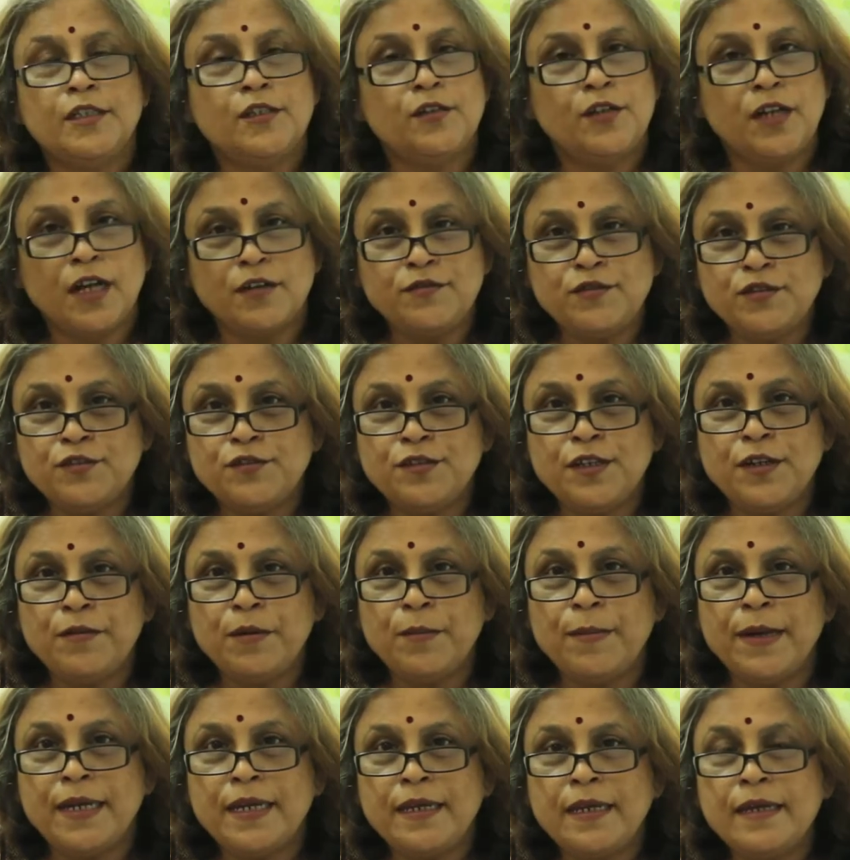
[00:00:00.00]
Good afternoon,
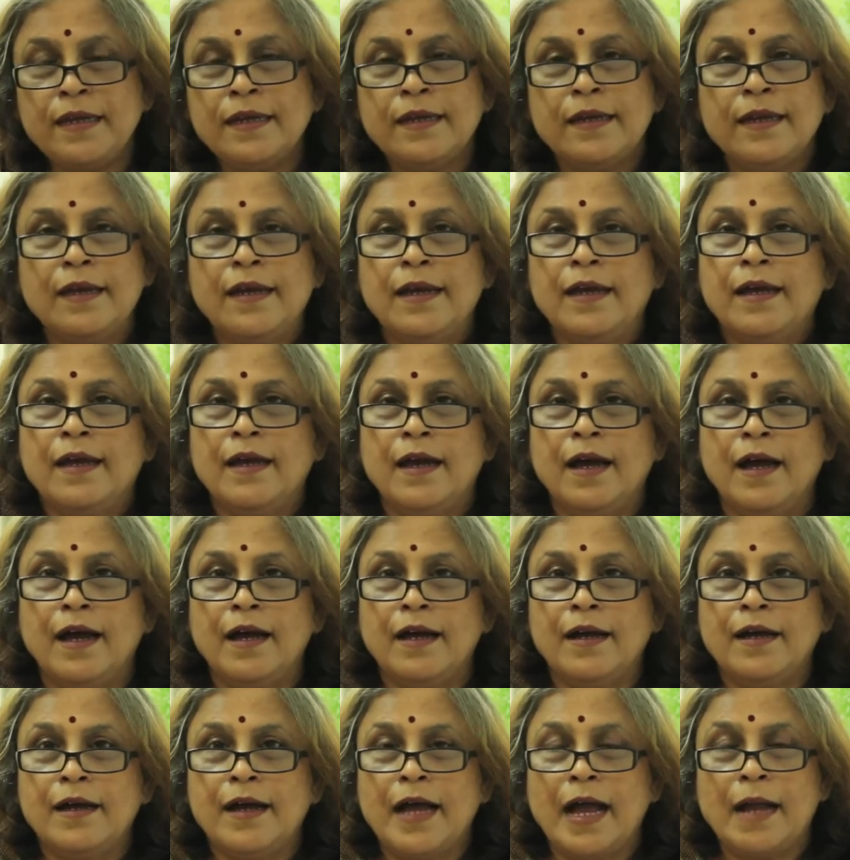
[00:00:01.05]
everybody.
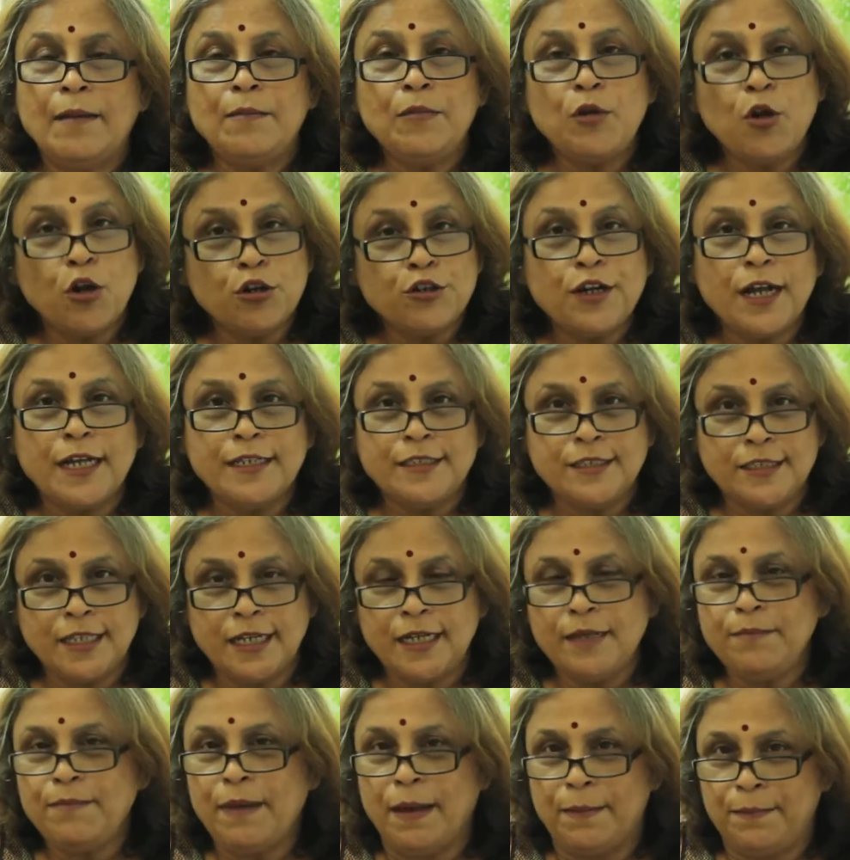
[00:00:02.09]
Uh, I'm Dr.
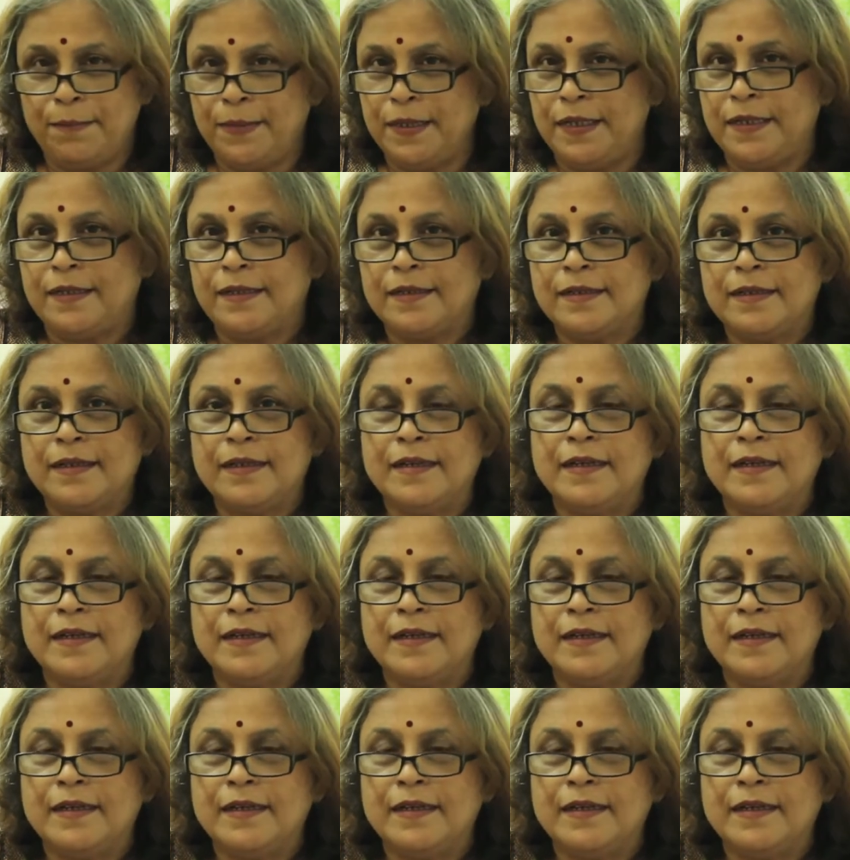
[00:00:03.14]
Anjali Bapat.